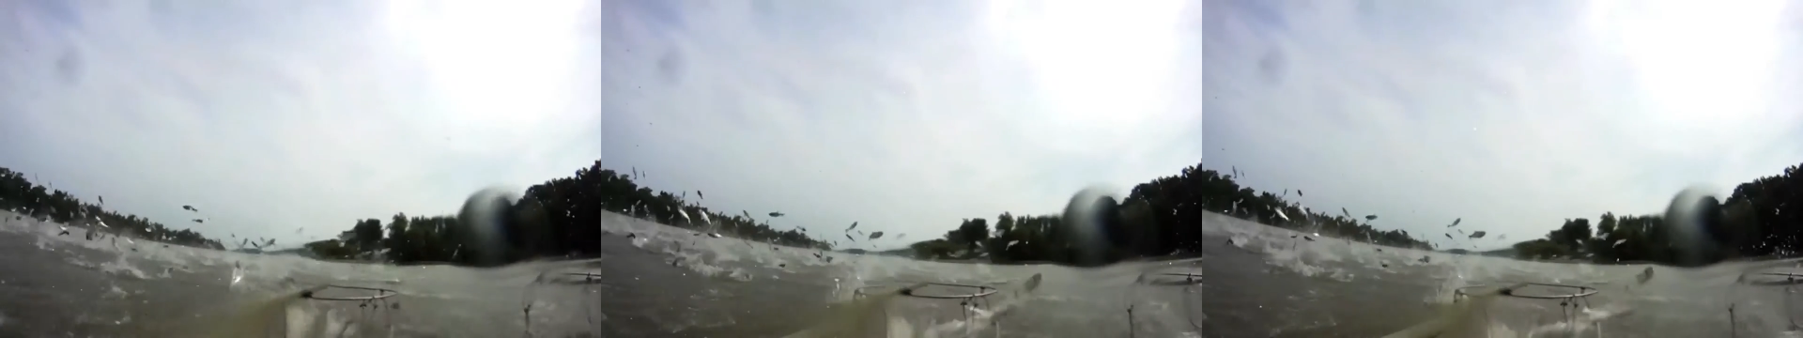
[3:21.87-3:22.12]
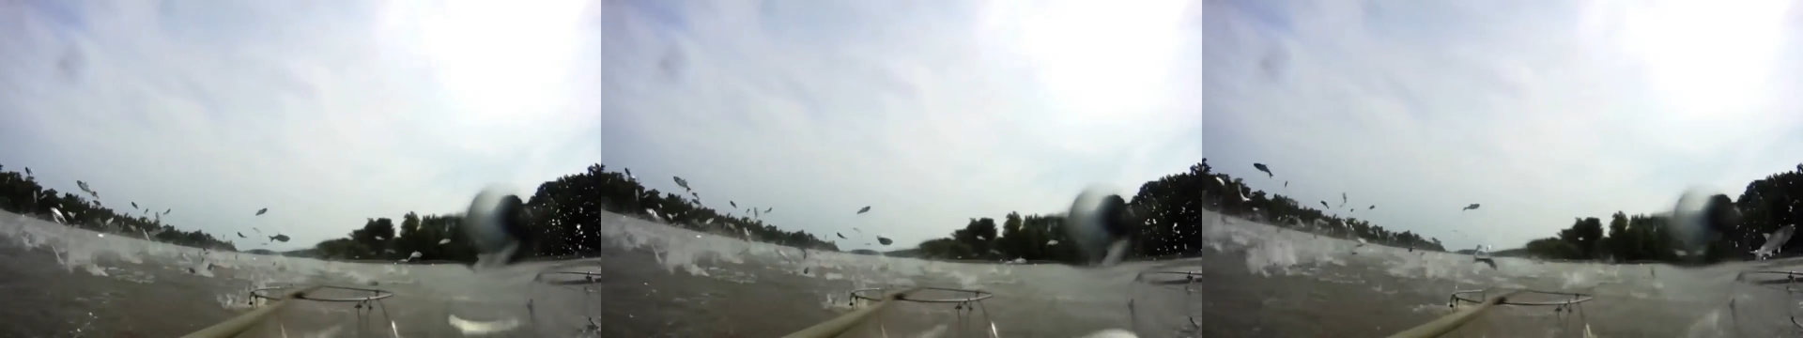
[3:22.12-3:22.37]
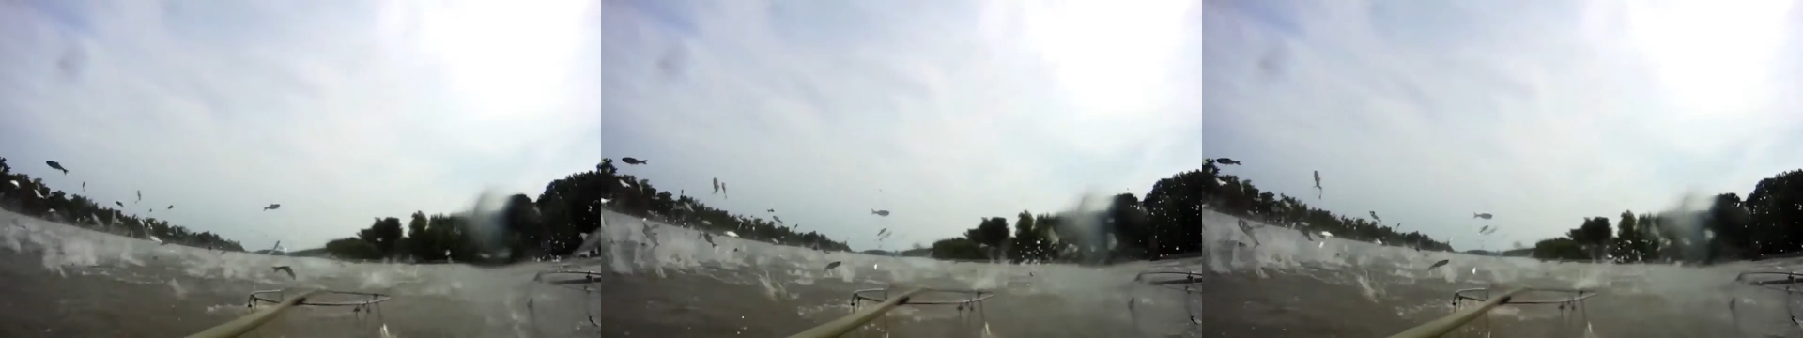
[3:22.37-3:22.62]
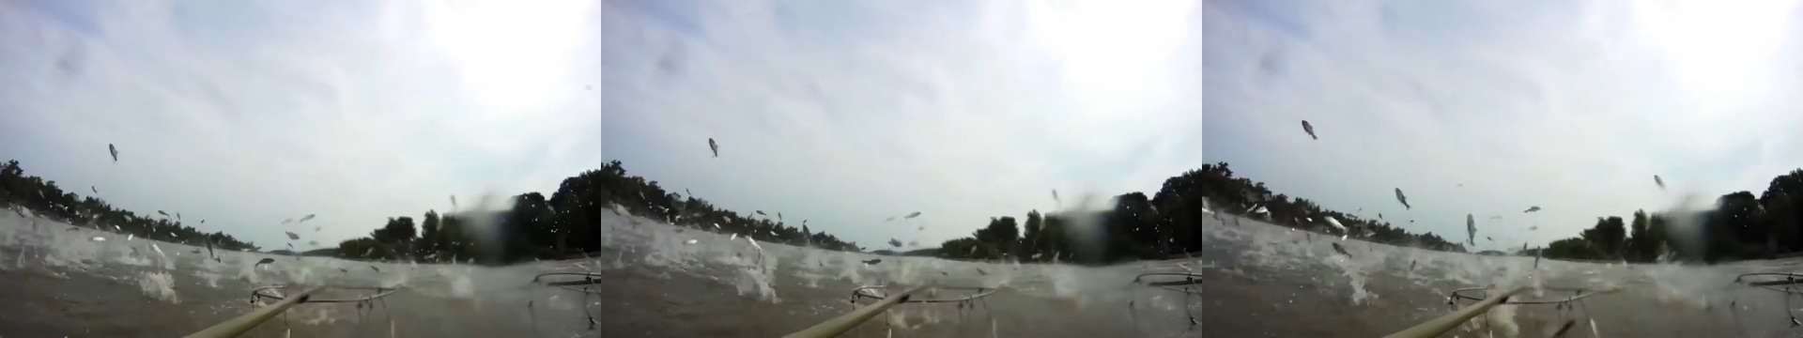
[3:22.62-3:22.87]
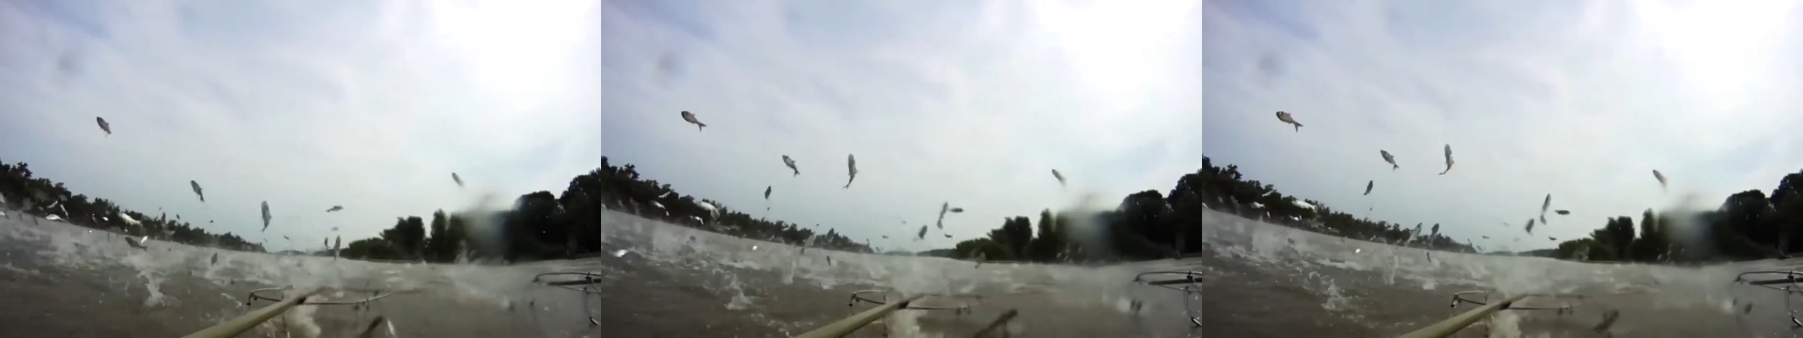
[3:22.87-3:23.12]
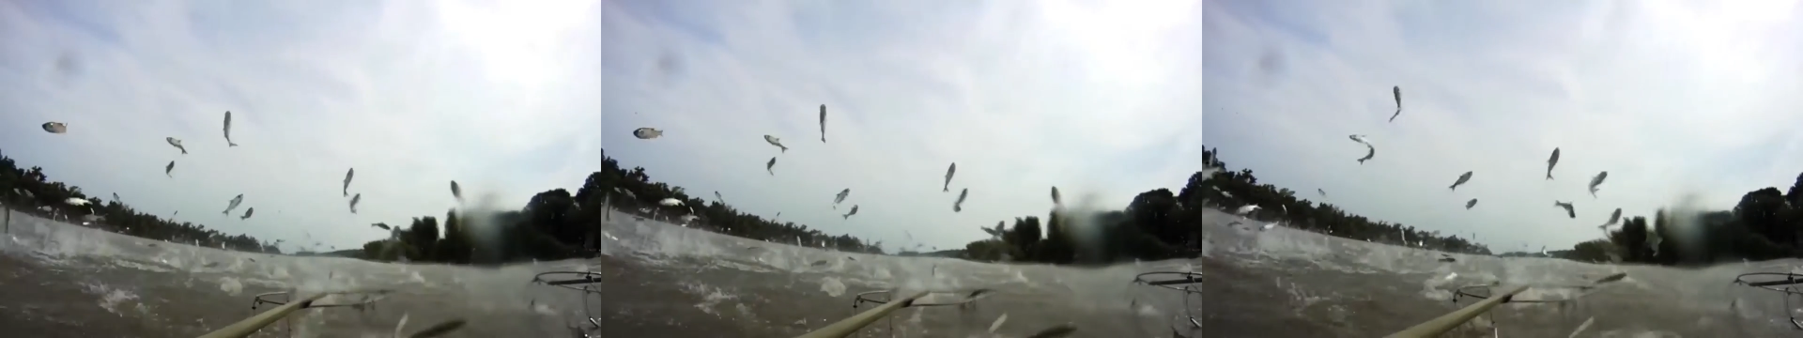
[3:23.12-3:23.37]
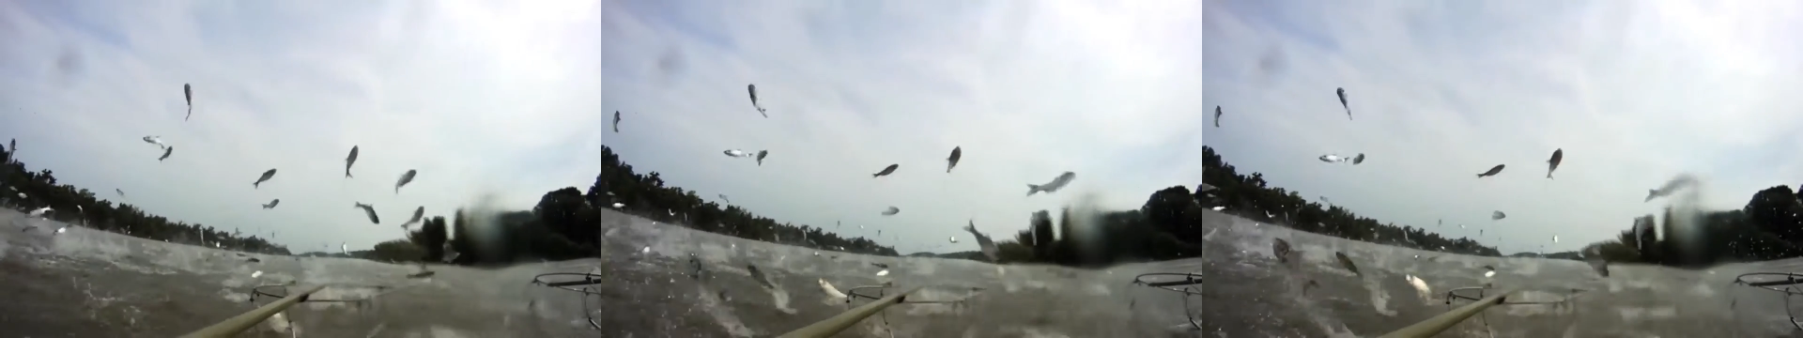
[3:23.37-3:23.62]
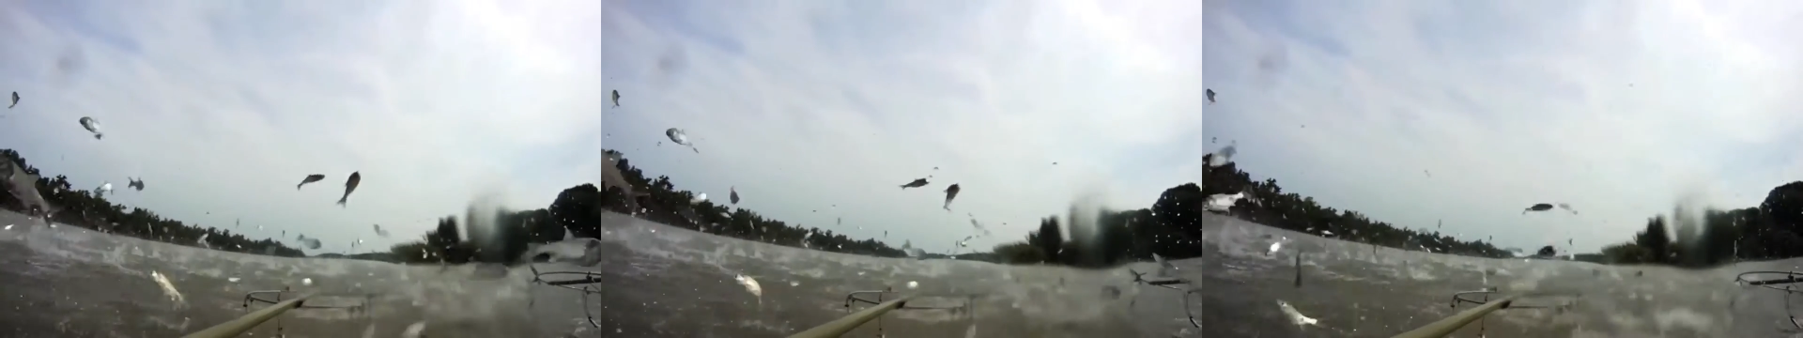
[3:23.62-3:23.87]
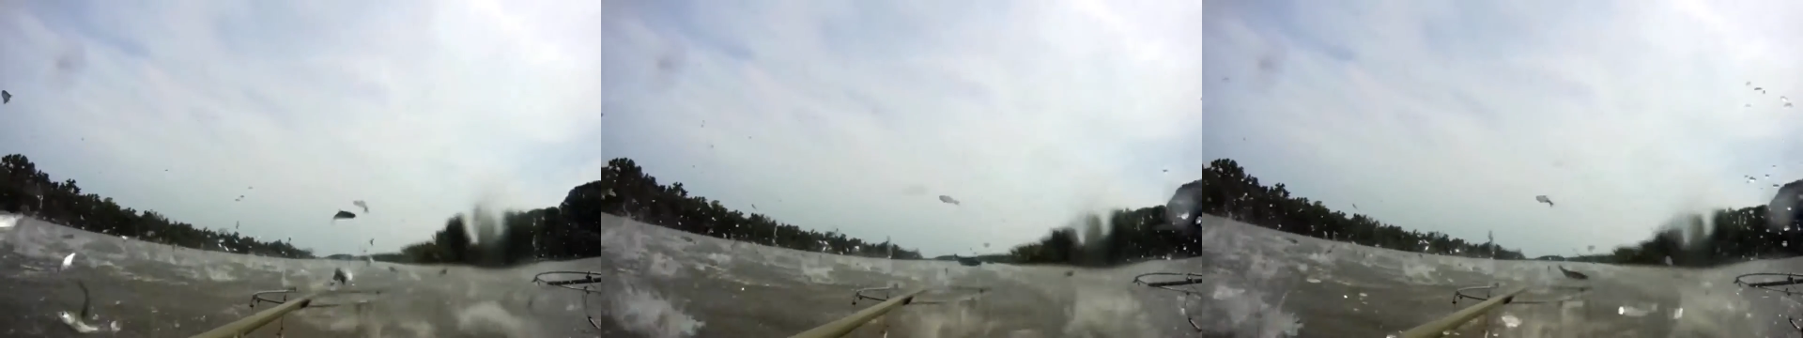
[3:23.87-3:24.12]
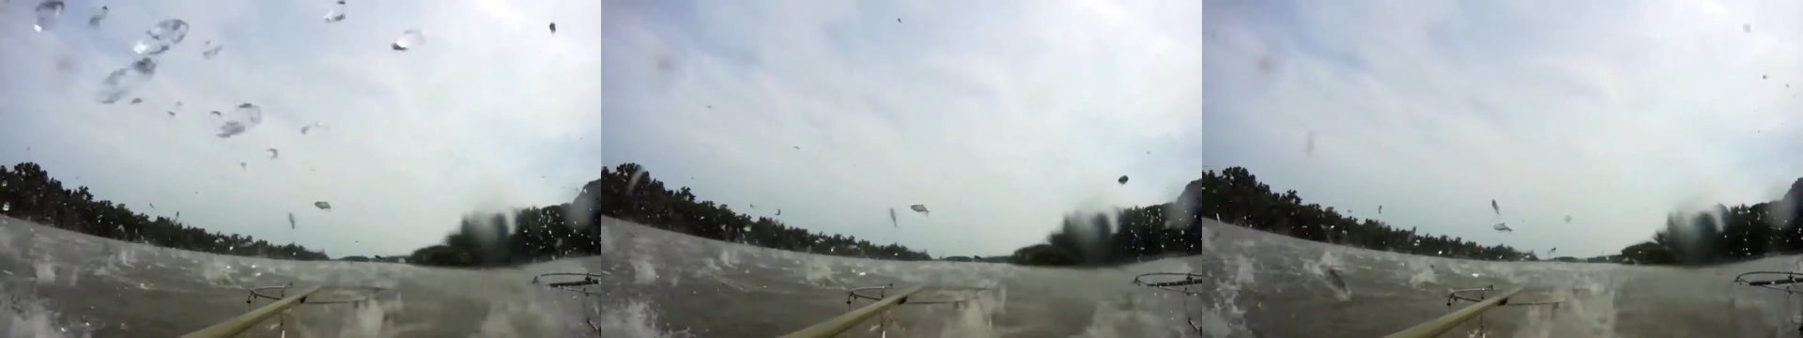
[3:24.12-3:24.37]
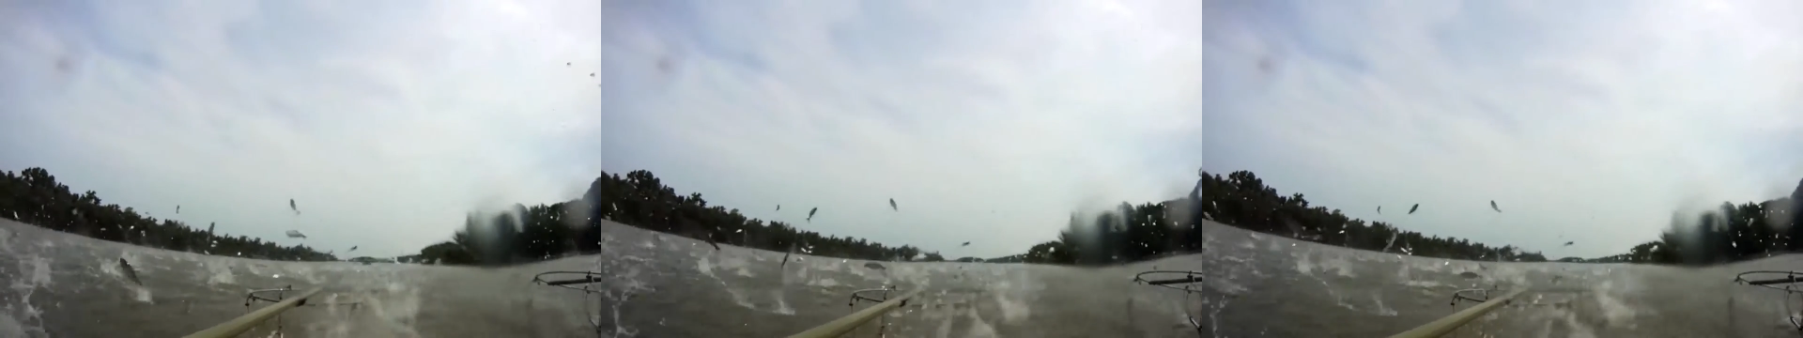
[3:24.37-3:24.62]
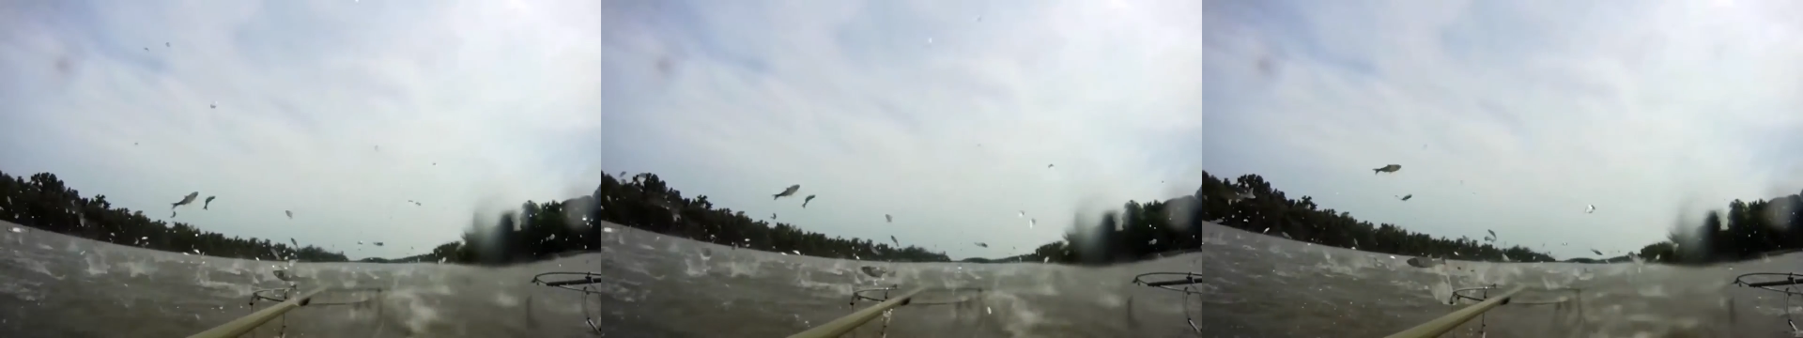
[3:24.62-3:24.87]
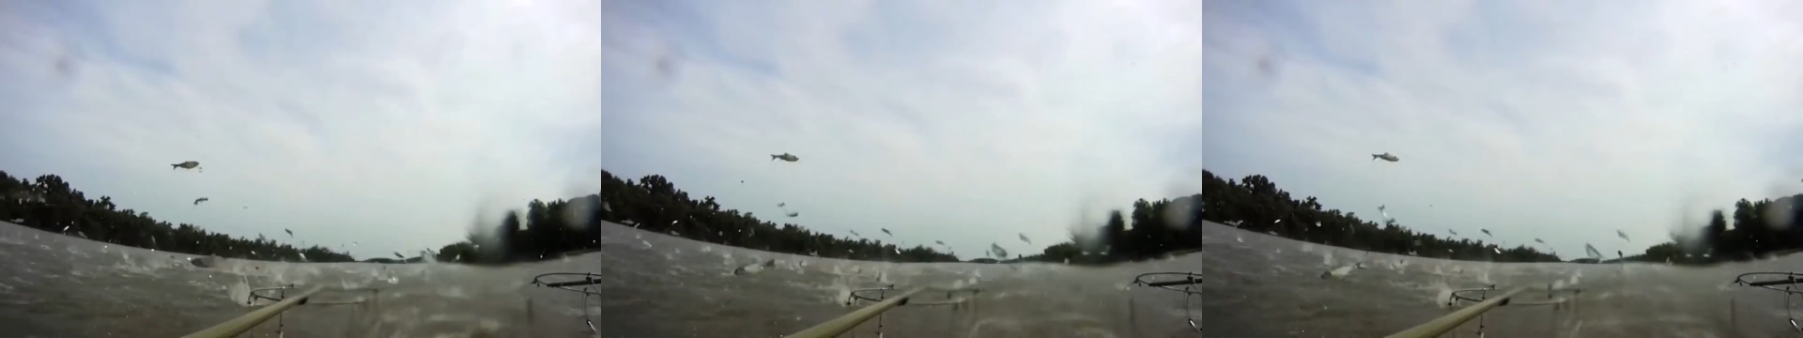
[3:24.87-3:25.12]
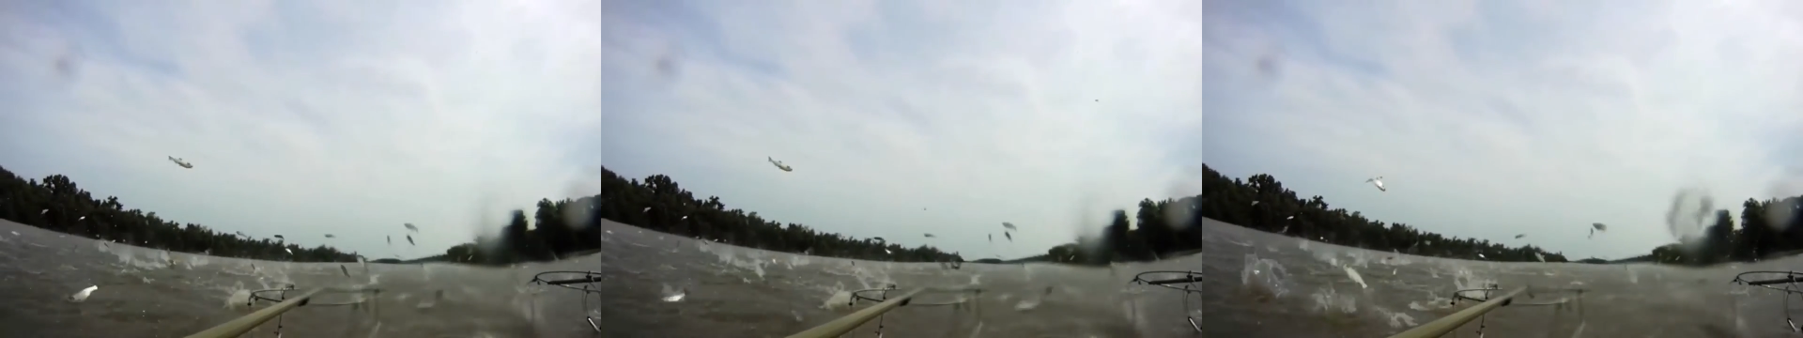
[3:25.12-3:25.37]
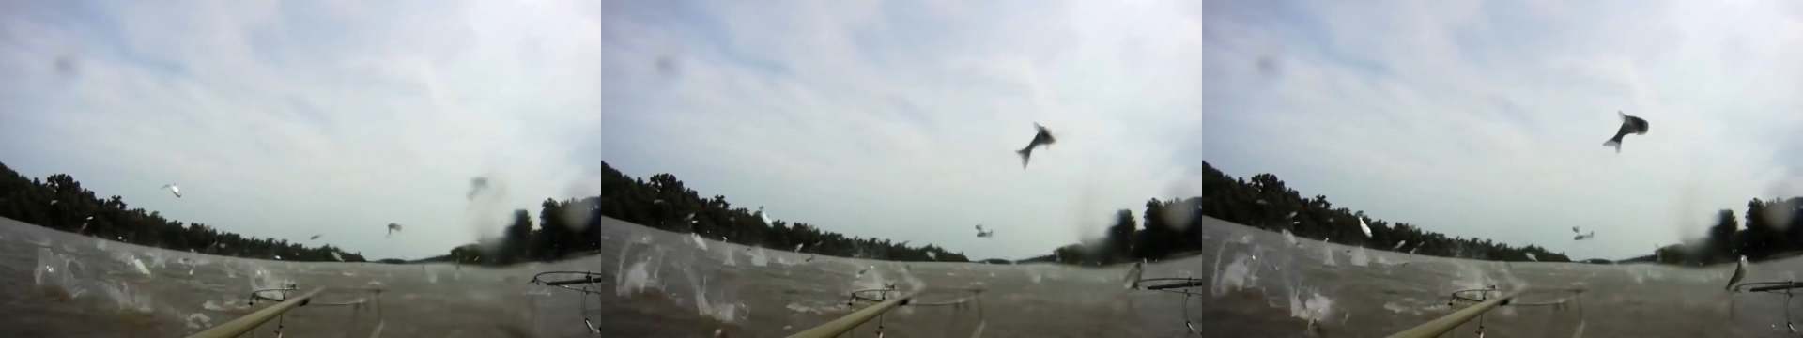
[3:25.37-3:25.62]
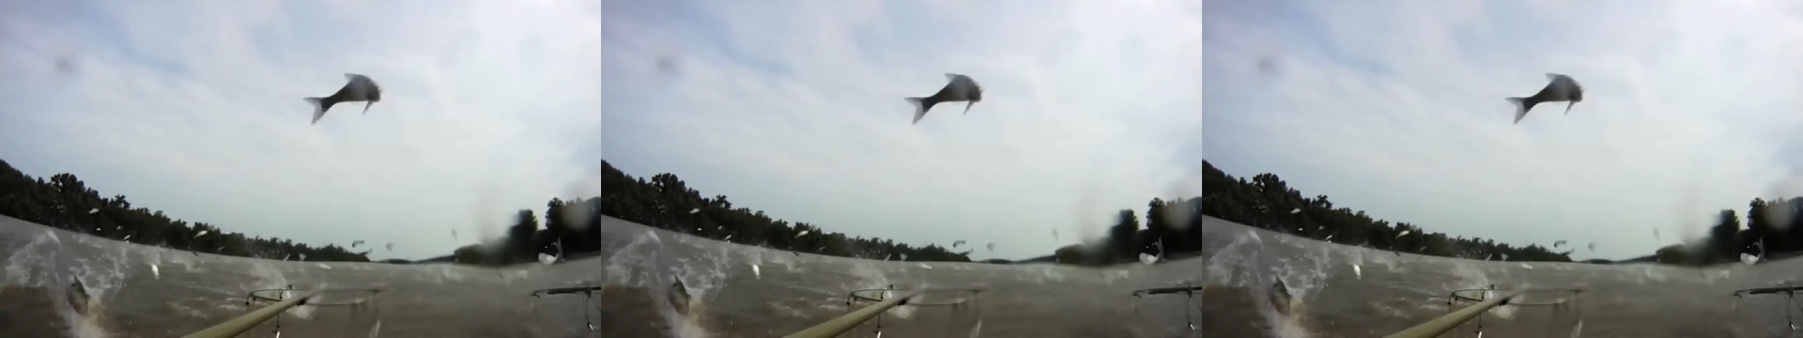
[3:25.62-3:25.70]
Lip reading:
No face is visible, so there are no lips to read.